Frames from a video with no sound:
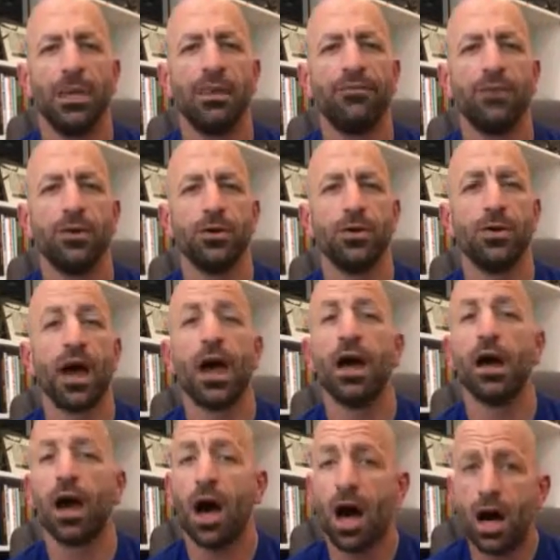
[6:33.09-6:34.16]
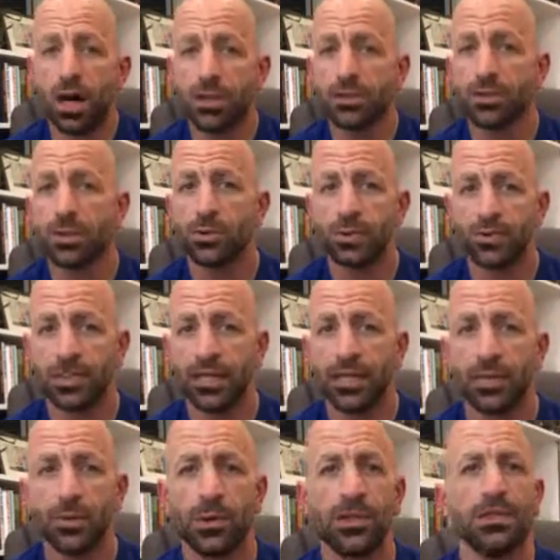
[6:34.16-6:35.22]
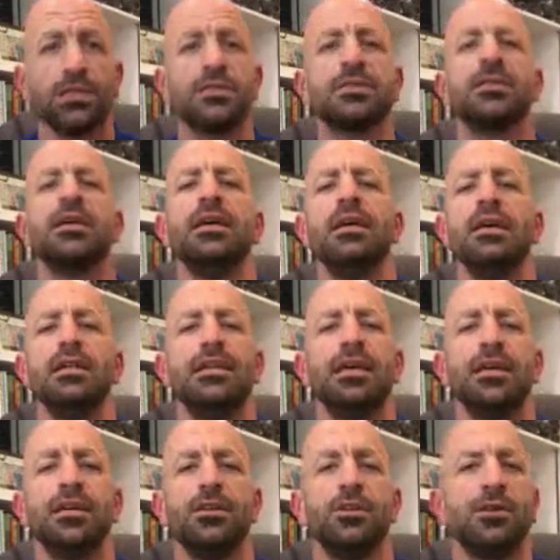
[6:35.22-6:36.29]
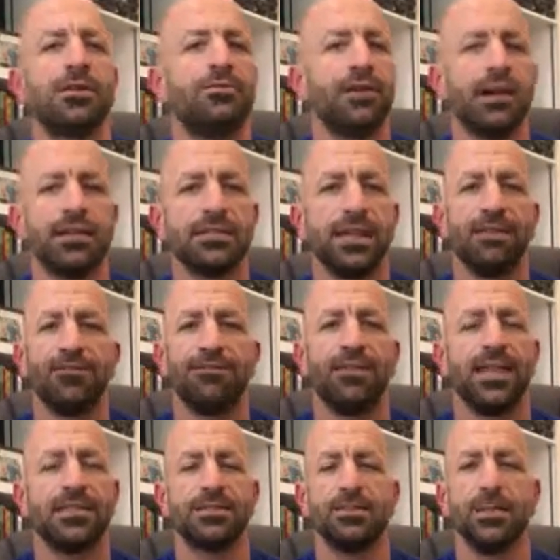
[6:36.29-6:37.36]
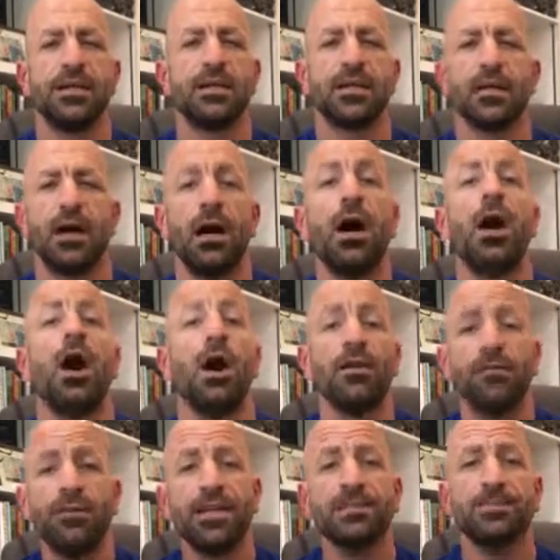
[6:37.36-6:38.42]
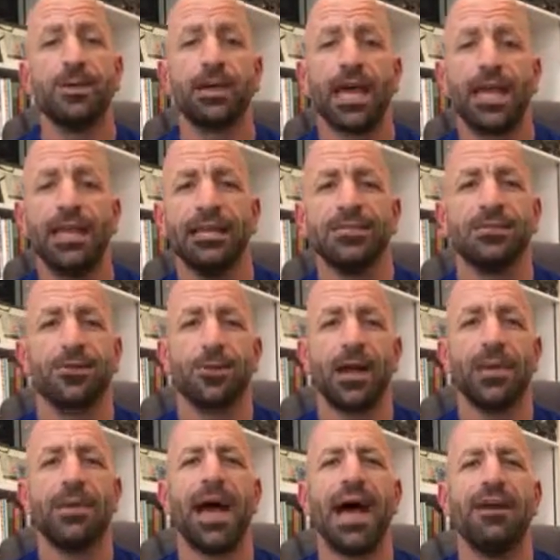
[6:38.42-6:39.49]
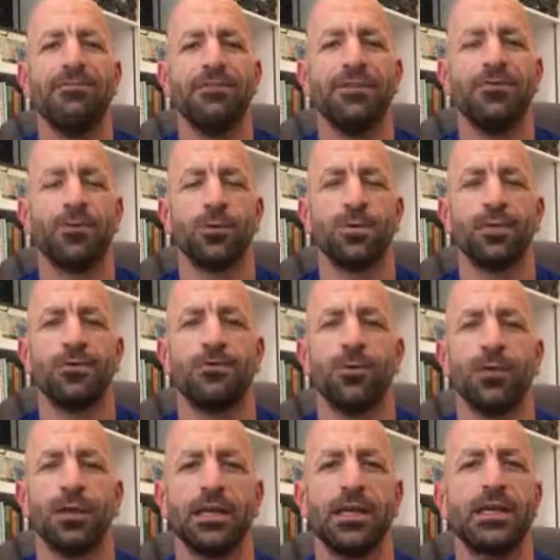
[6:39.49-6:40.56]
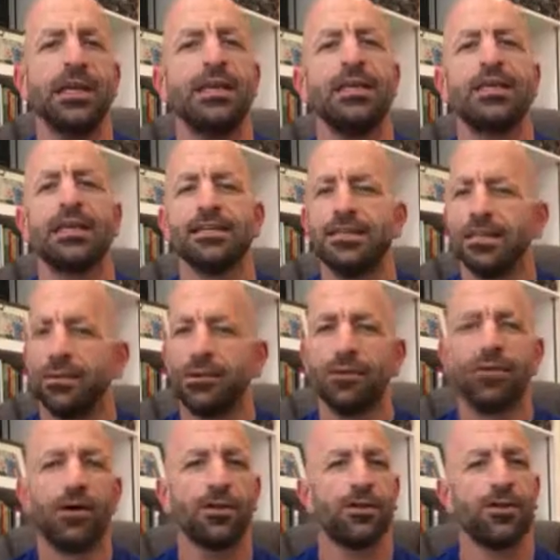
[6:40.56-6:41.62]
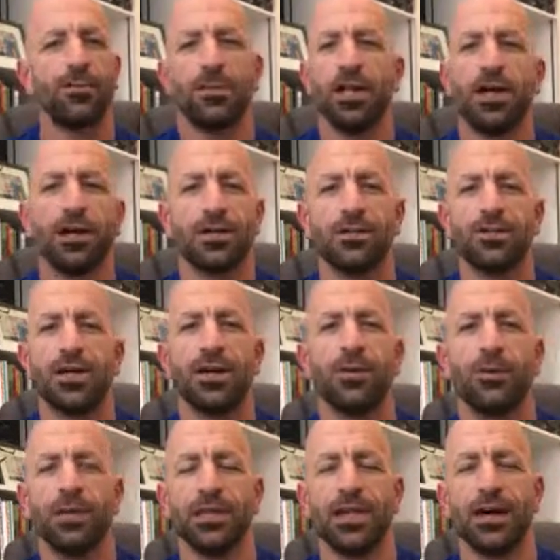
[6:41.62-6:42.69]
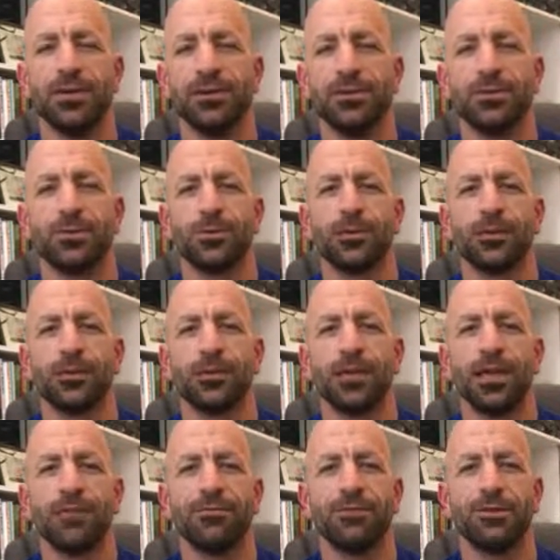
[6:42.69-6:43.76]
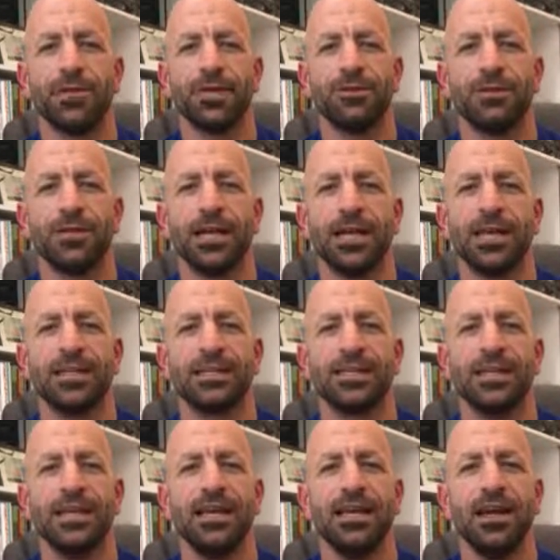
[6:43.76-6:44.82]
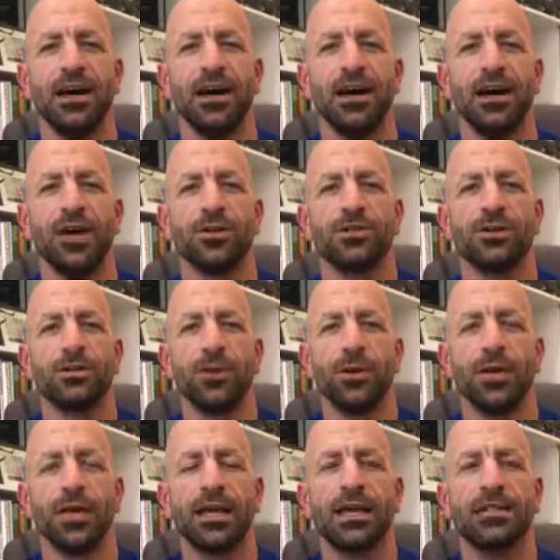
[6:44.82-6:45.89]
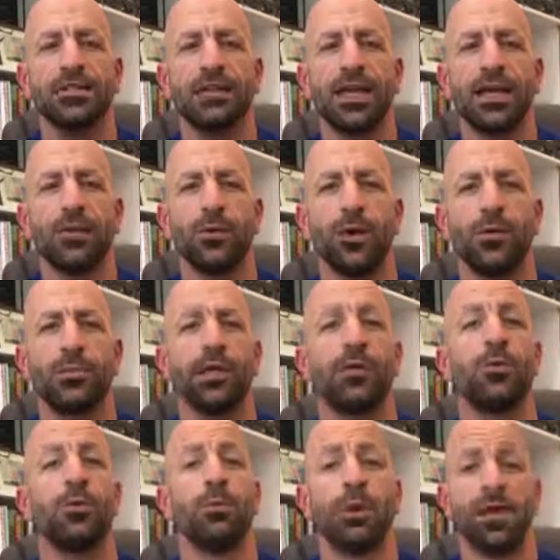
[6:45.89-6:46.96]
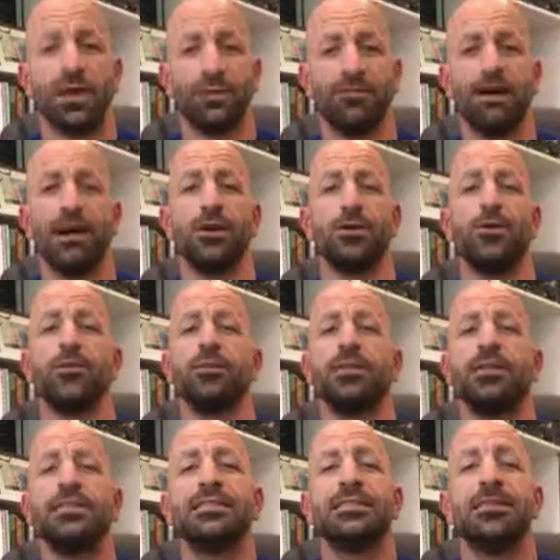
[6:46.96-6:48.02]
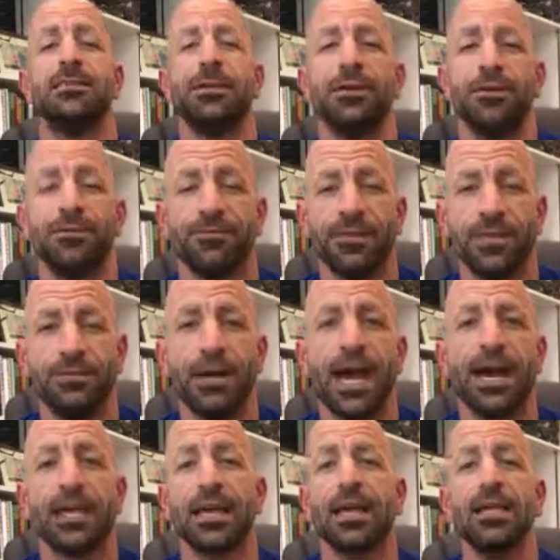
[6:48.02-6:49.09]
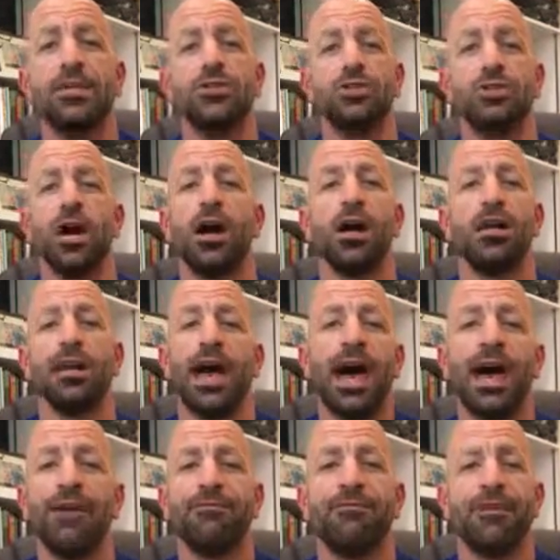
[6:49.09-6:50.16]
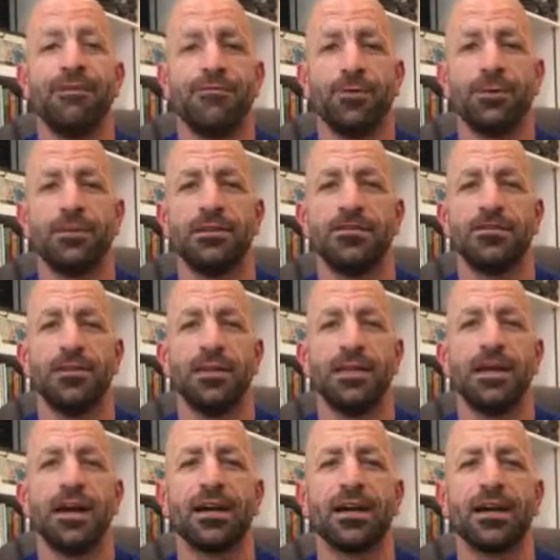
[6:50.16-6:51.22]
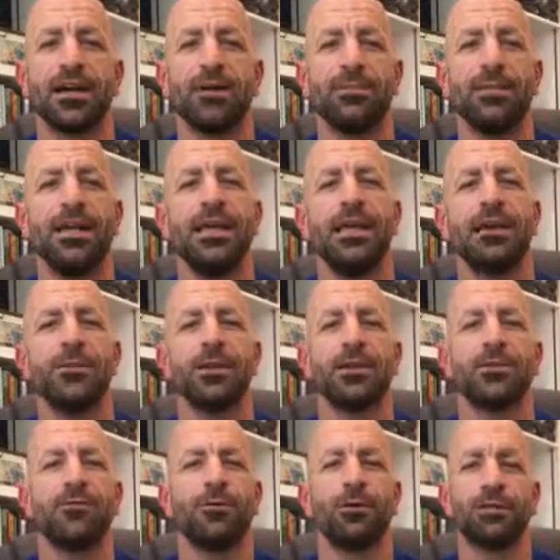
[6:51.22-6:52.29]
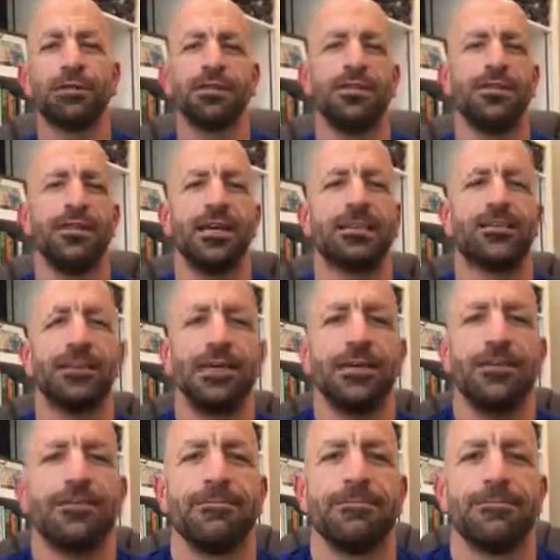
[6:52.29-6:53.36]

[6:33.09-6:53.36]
If you're not on social media with us, then you can find us at Facebook, on Facebook and Instagram at Fit1440. Continue to follow the blog, share it with others. We're so thankful that you guys are supporting us, and we hope that we're bringing a value. Please send me your feedback, John at fit1440.com. We look forward to seeing you next week.